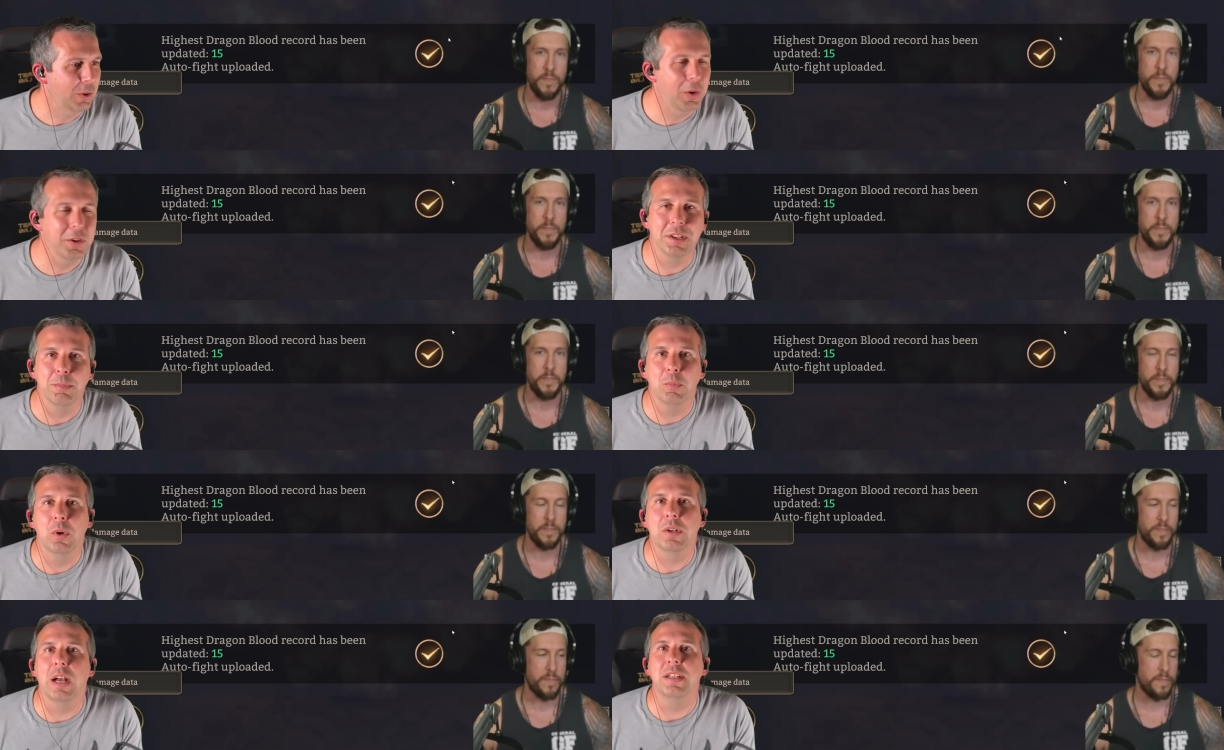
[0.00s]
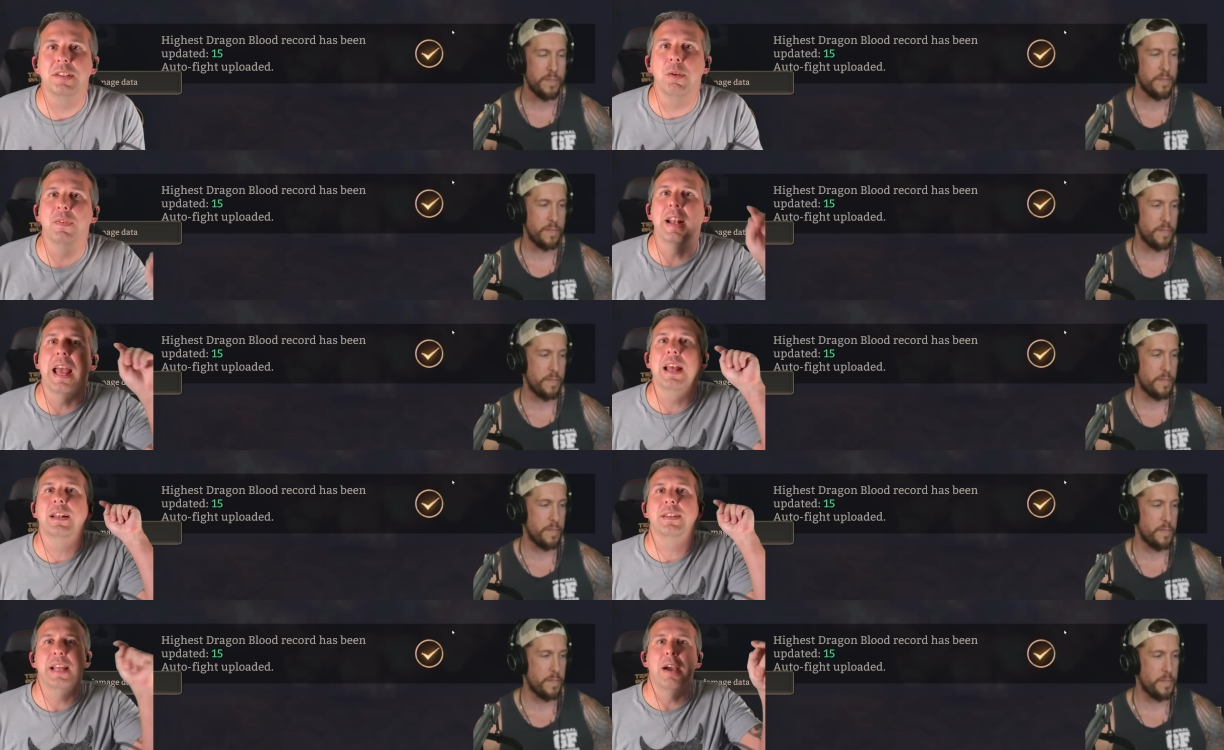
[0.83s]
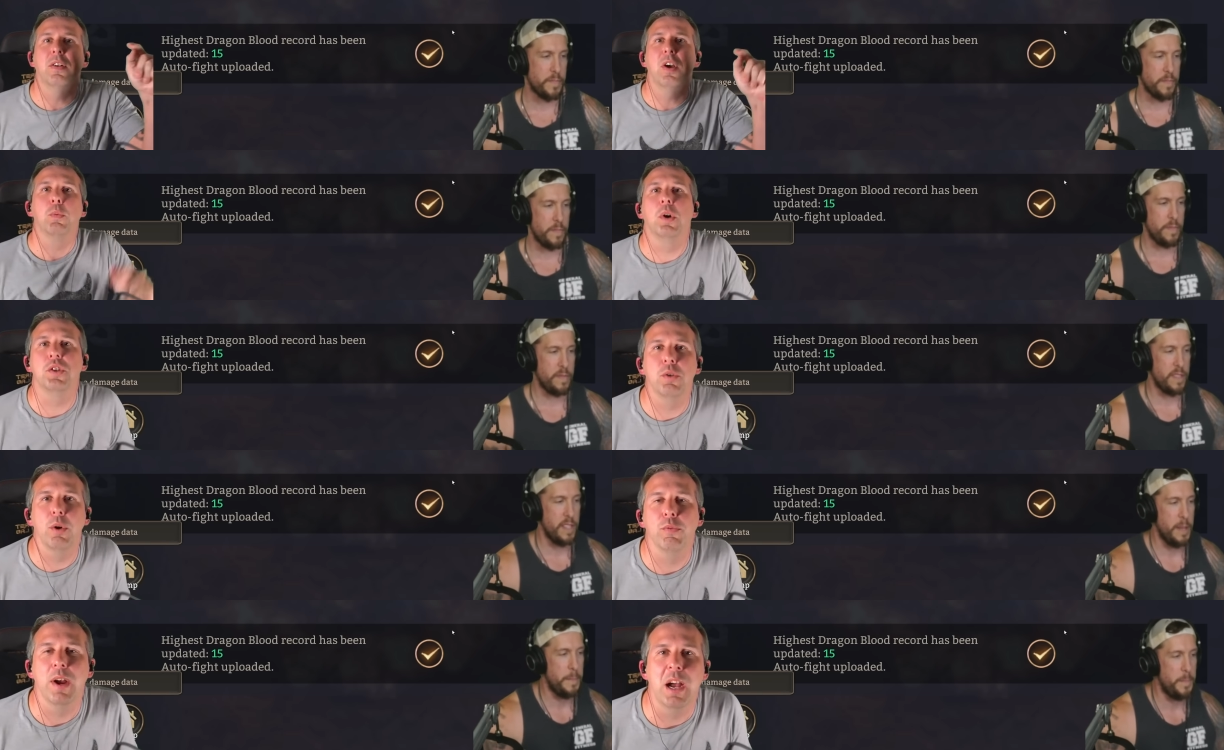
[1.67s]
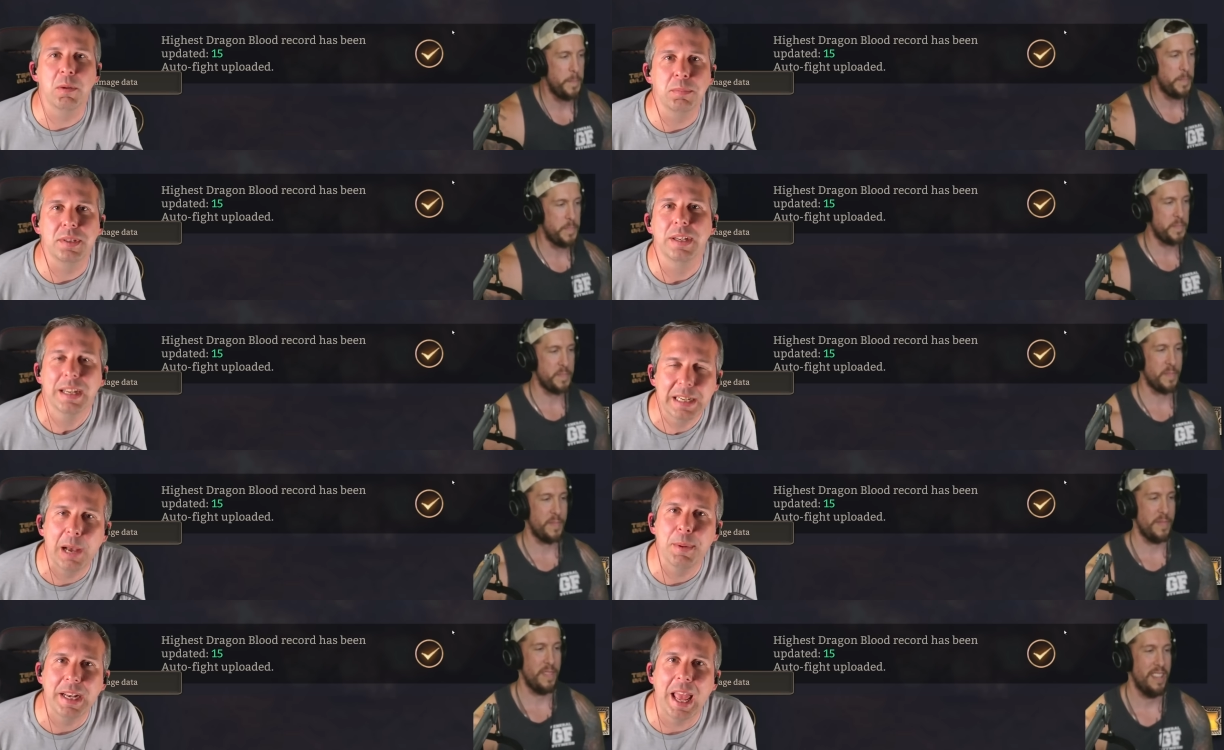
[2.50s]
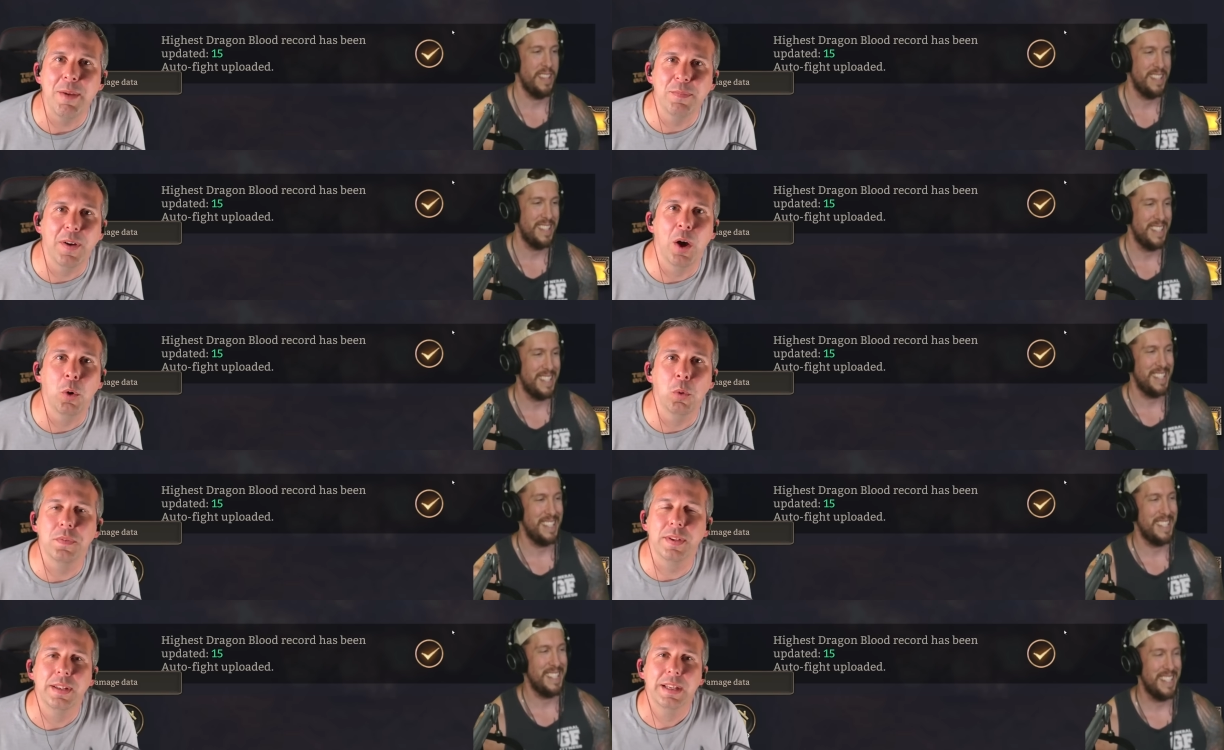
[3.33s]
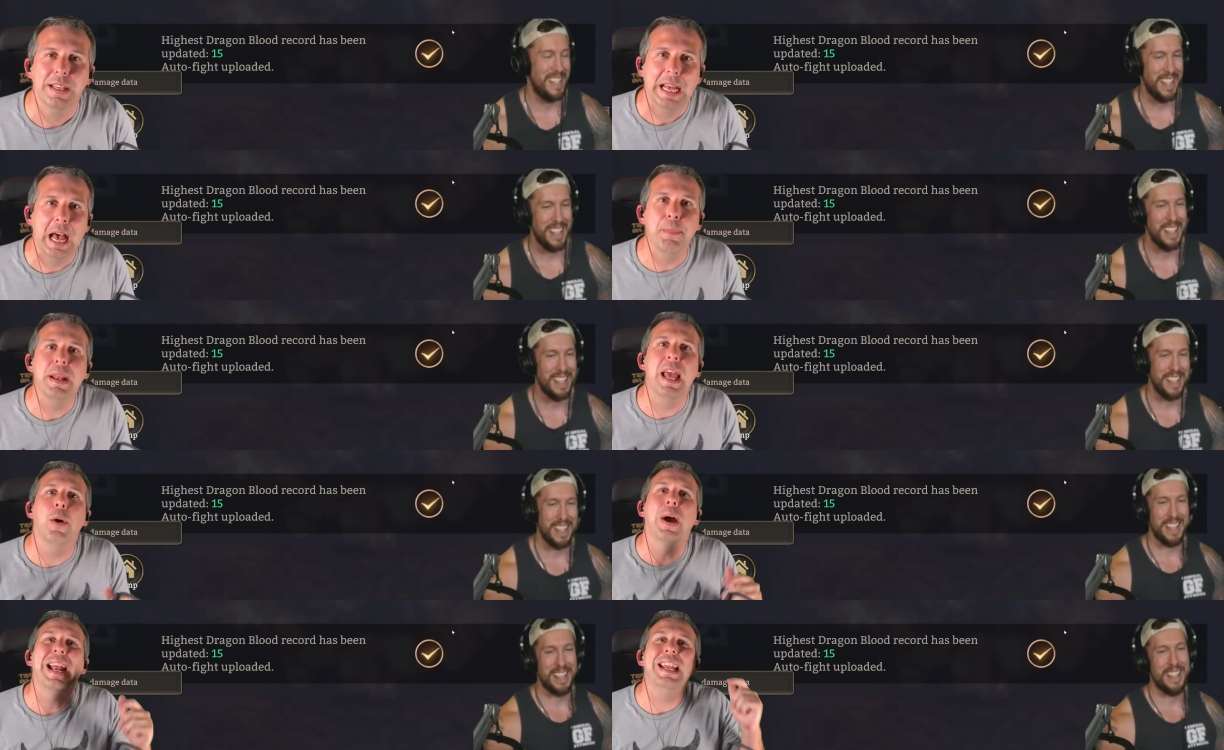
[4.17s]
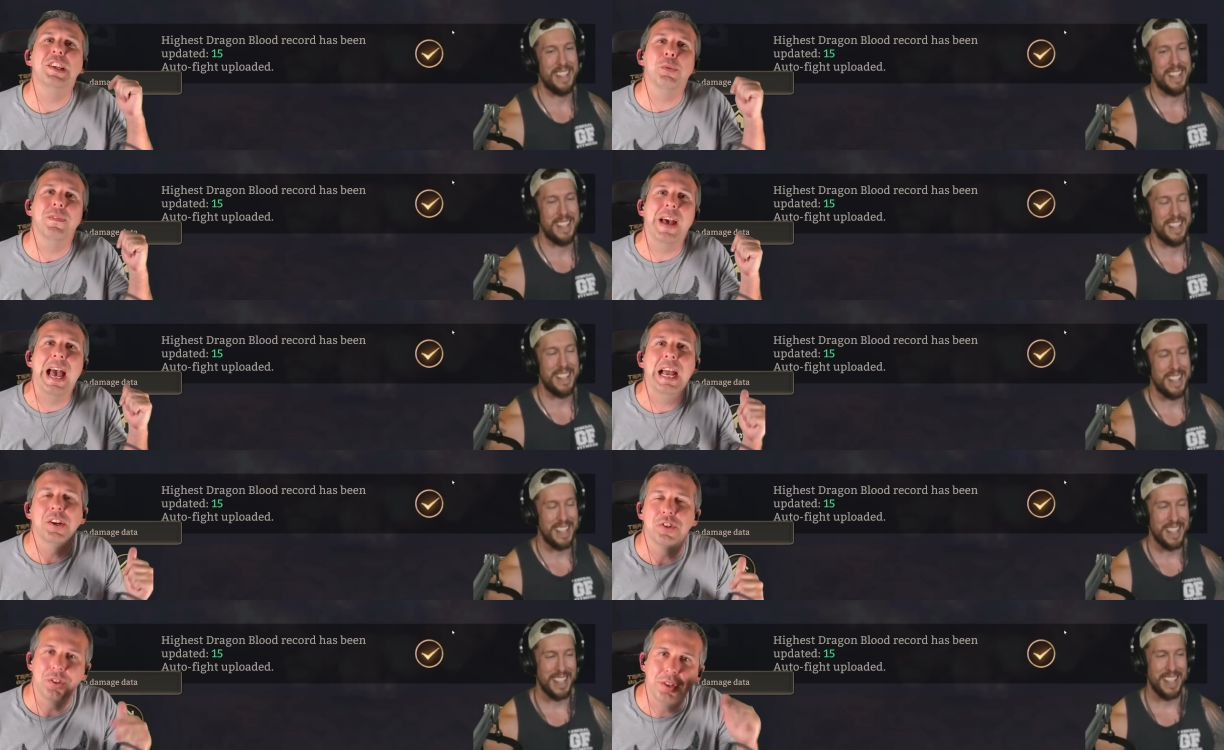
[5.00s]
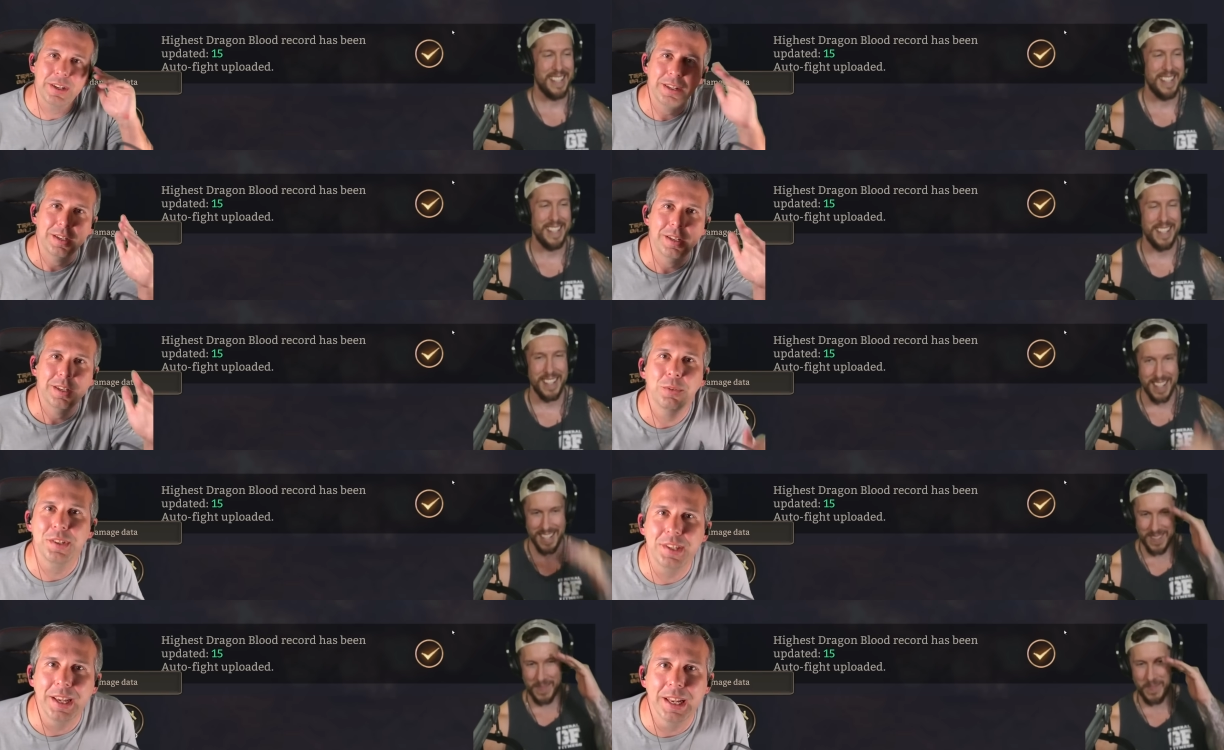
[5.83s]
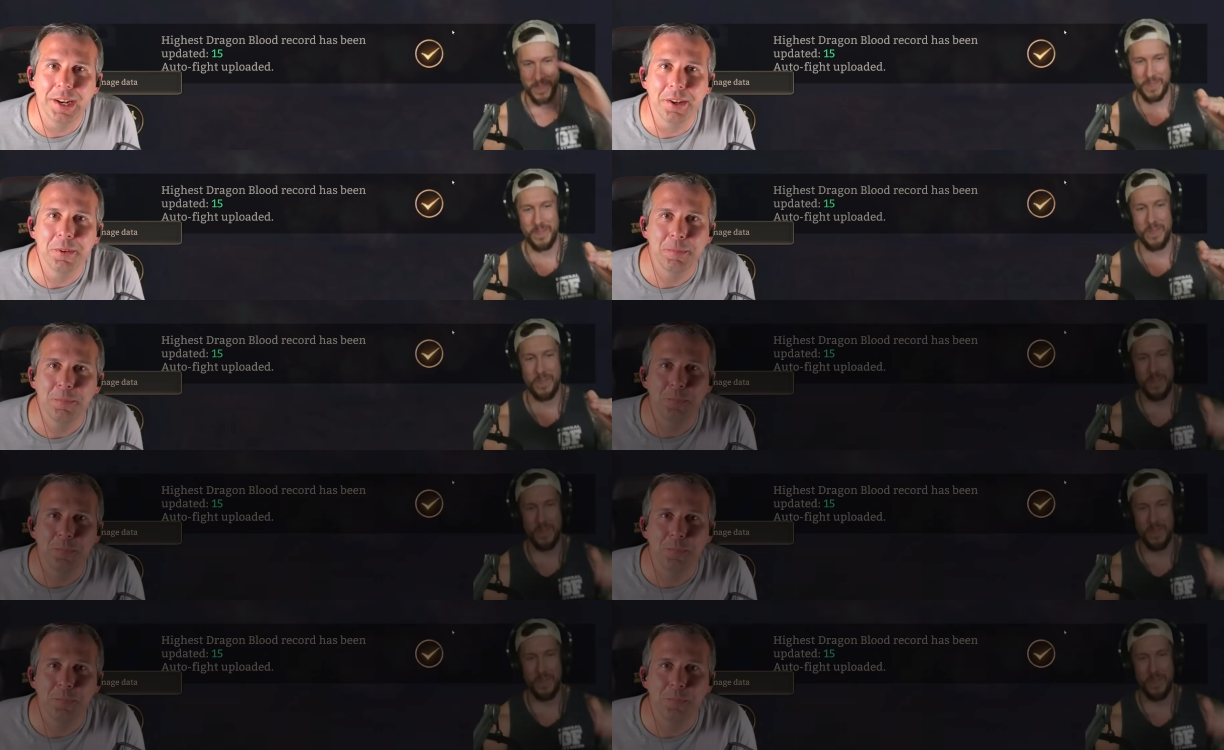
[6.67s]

Speaker 1: Awesome. Well, guys, don't forget, download Watcher of Realms. Come and get involved. I've been Hell Hades with Ash. We'll see you later.